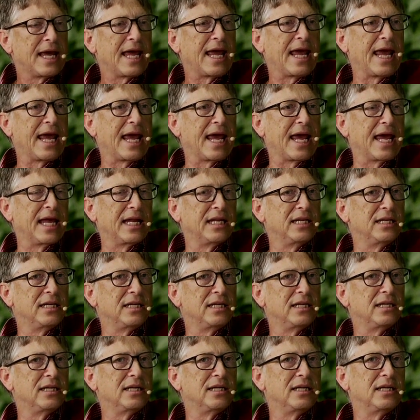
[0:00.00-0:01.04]
and
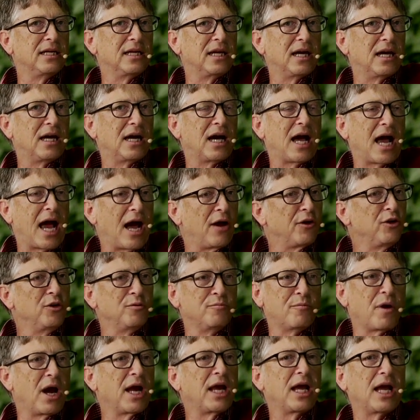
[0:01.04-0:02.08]
how you
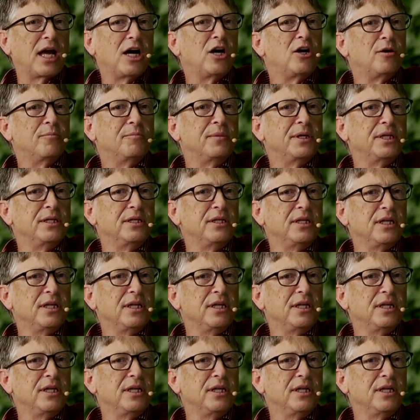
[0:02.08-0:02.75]
might help. And